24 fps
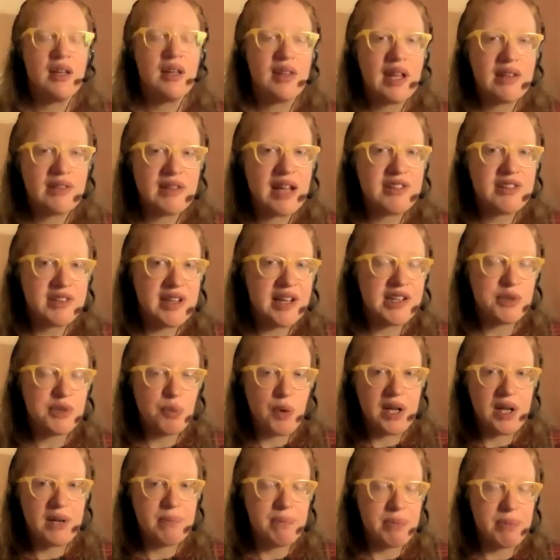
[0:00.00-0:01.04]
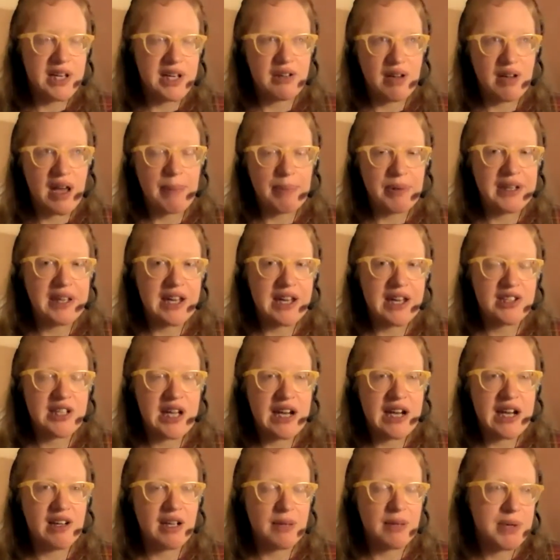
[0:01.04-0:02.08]
that's one big application
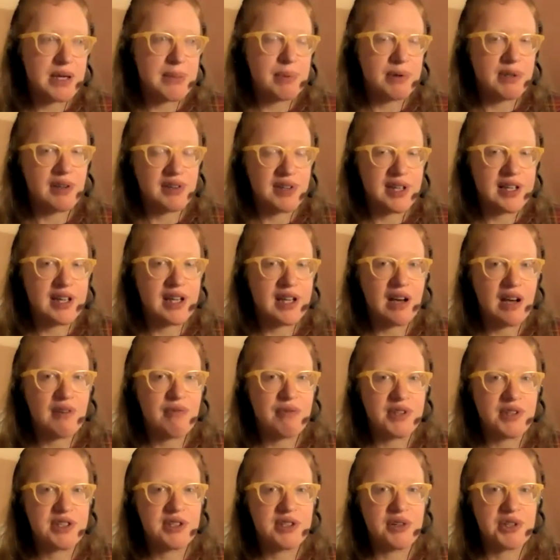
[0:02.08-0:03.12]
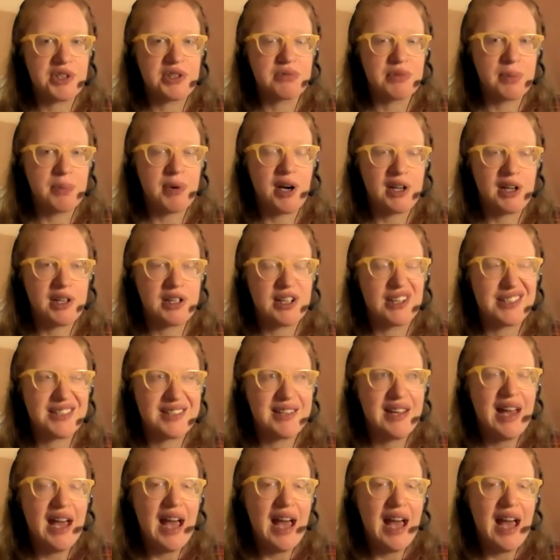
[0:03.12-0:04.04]
area people are thinking of with social robotics.